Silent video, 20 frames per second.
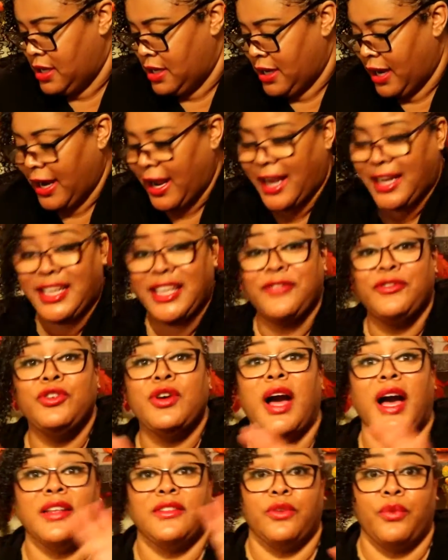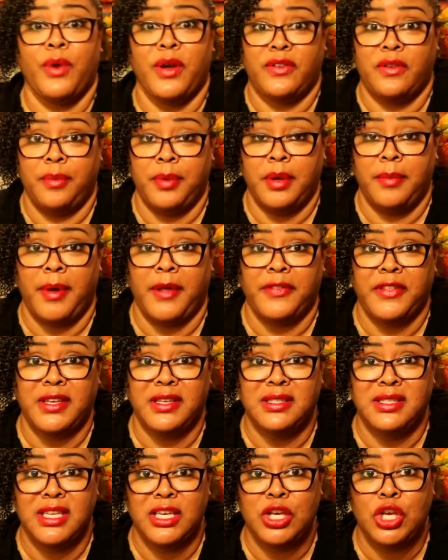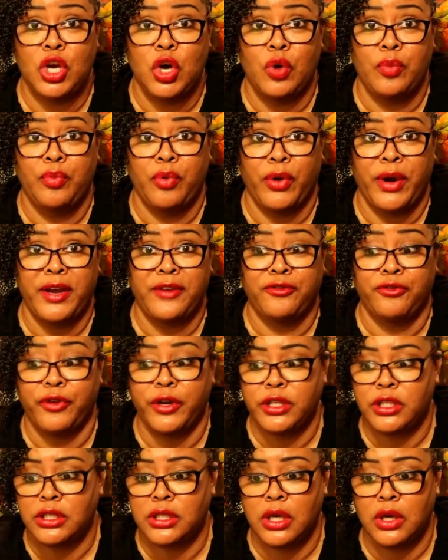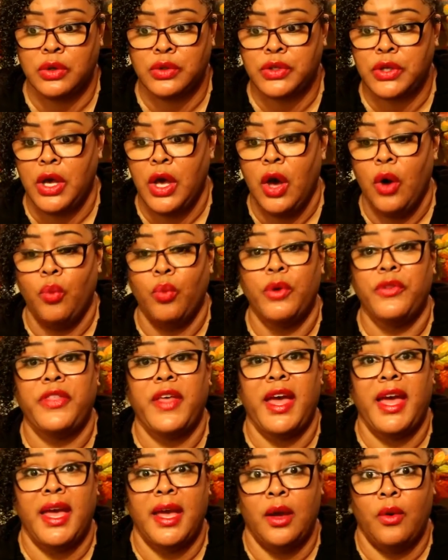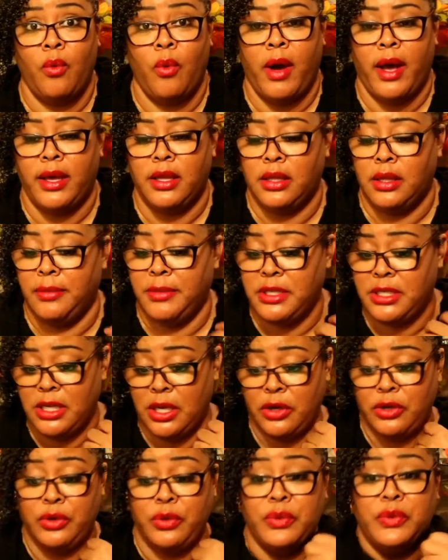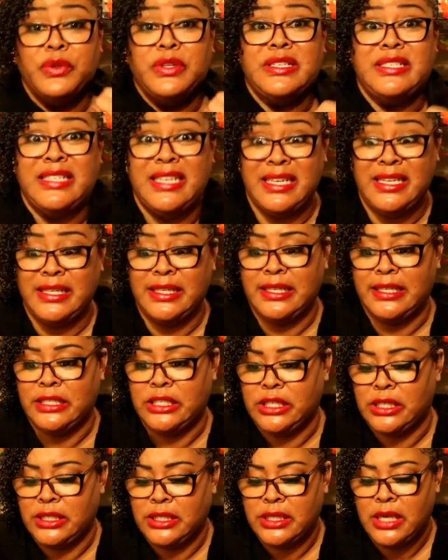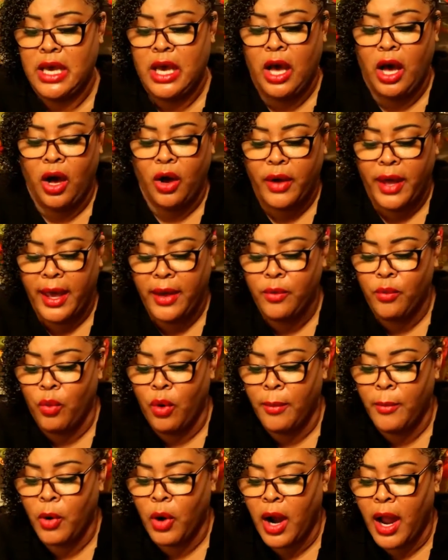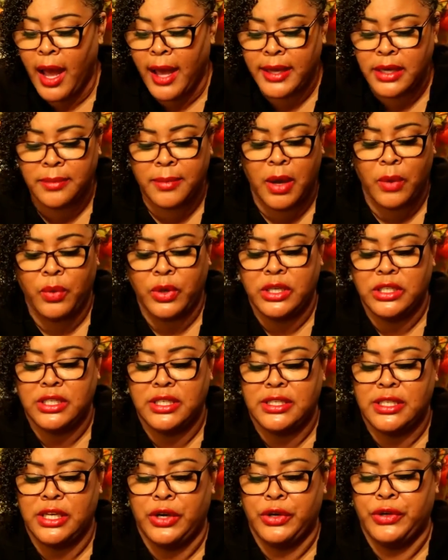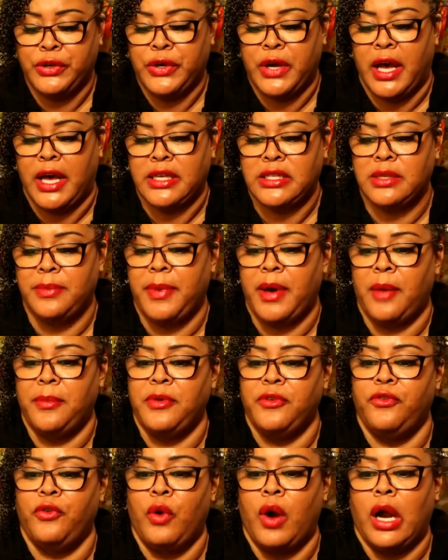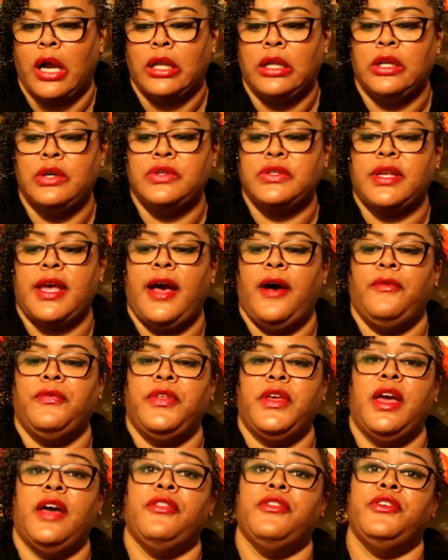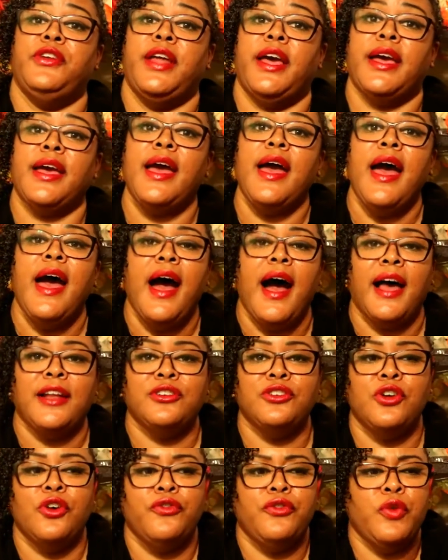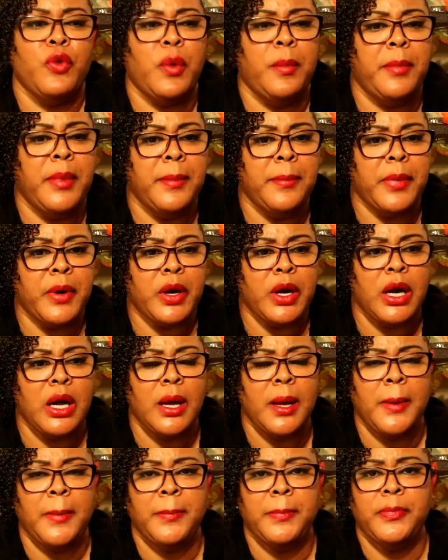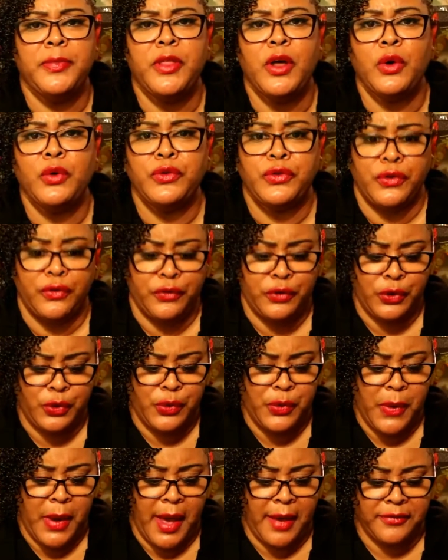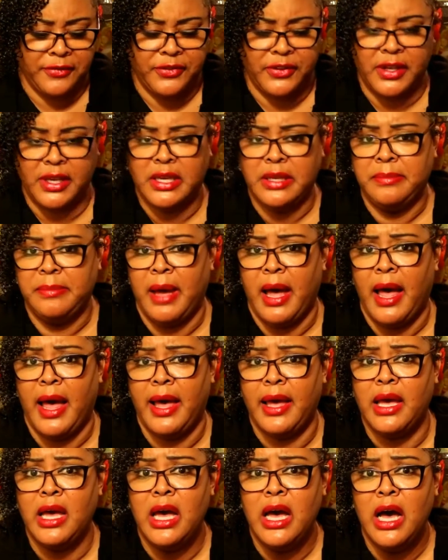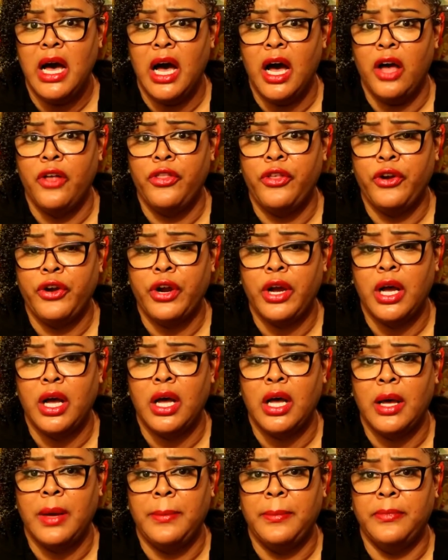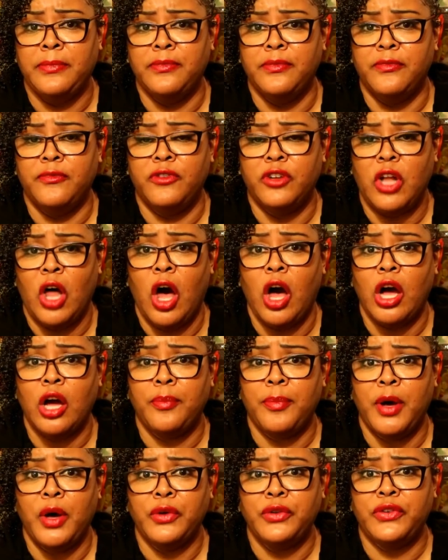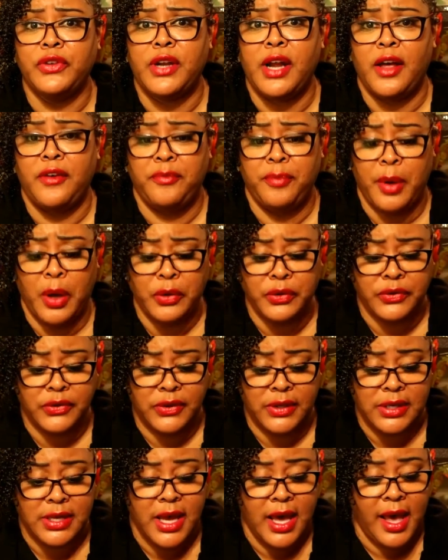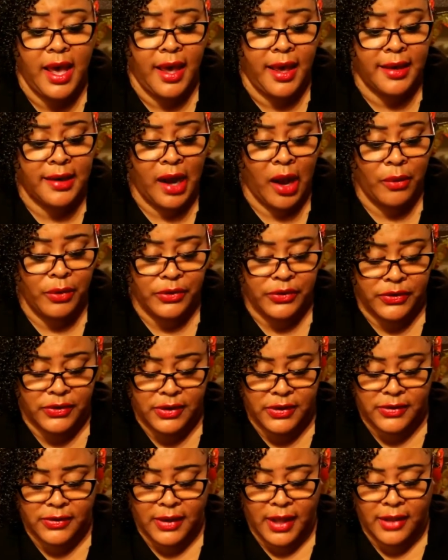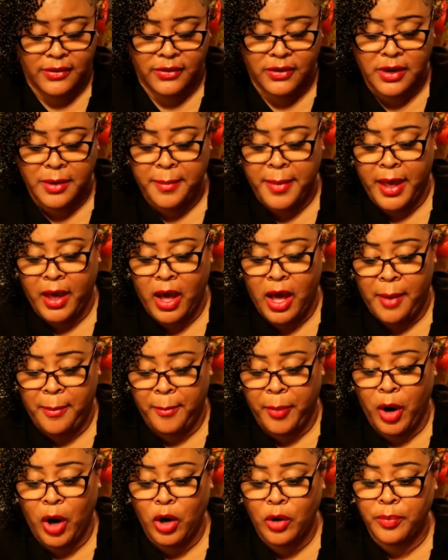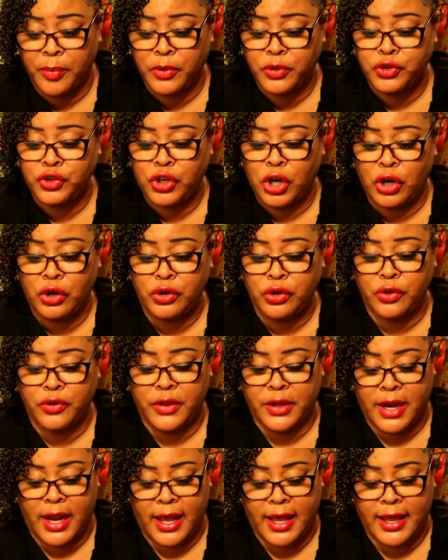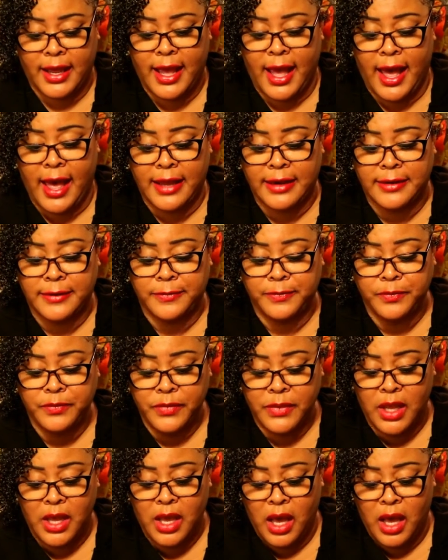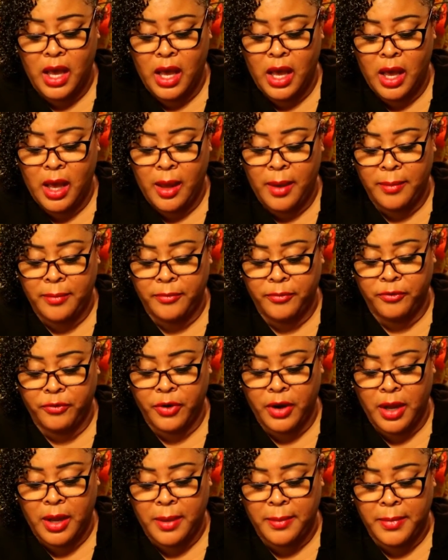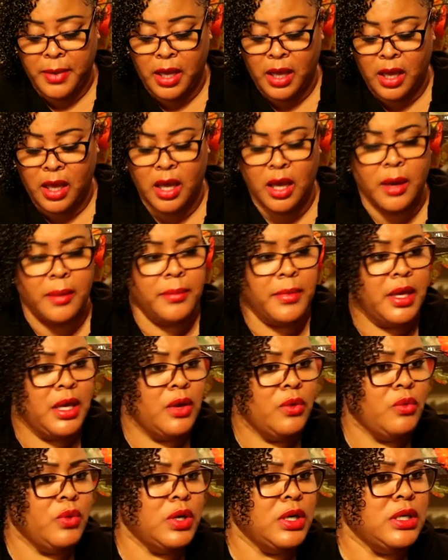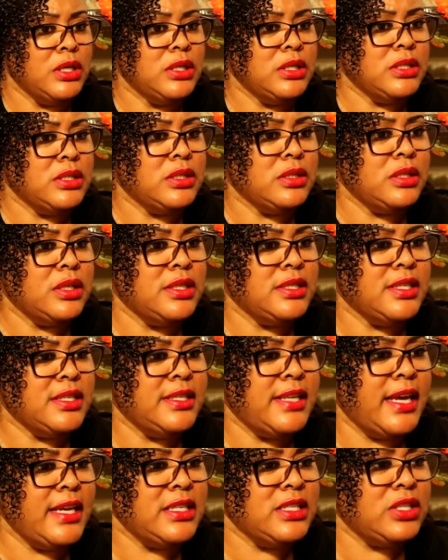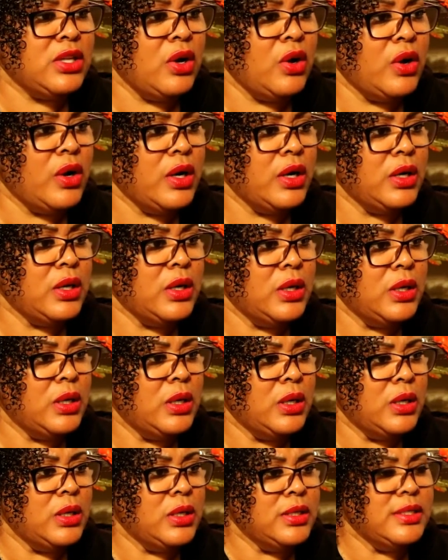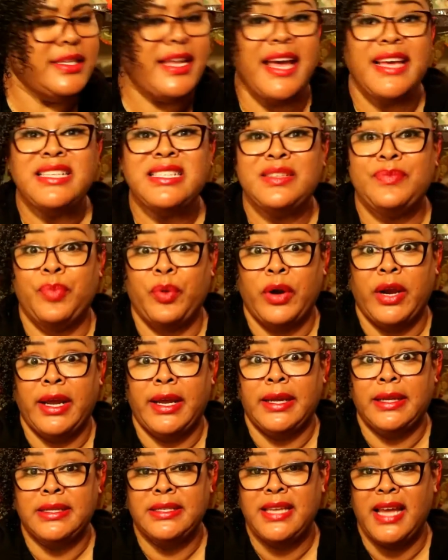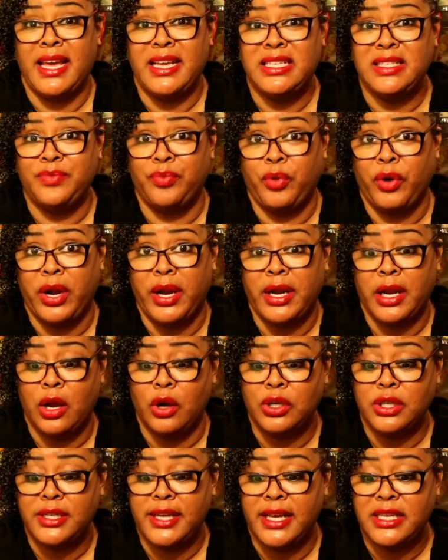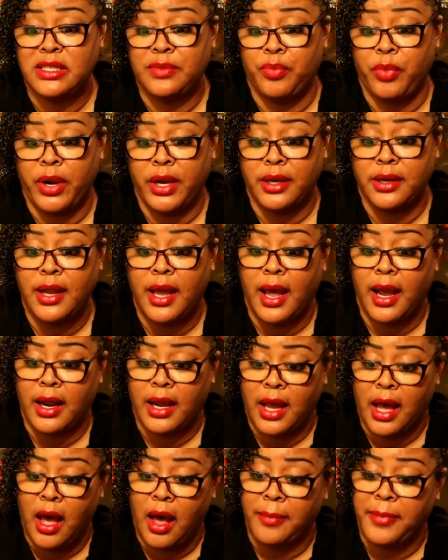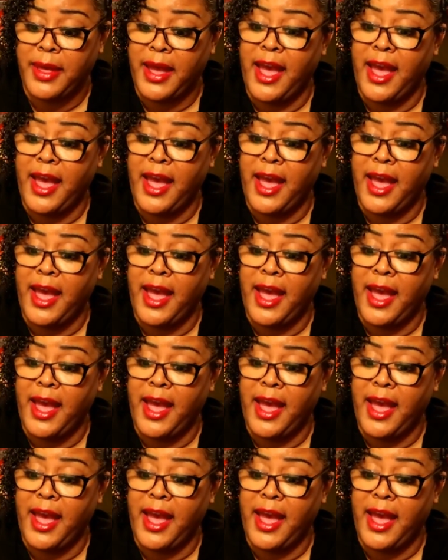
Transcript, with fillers: And I got to give you guys a recipe about the Ezekiel bread French toast with egg white. Let me tell you, delicious. Okay, one more item I wanted to tell you guys about before I close out. The other day, I don't know if you remember, um, those of you who have seen my other um, vlog post that I've posted, and I was discussing about a purple journal that I had gotten um, from, um, it was, is it Daystar? Dayspring. Dayspring. Dayspring. Go to dayspring.com.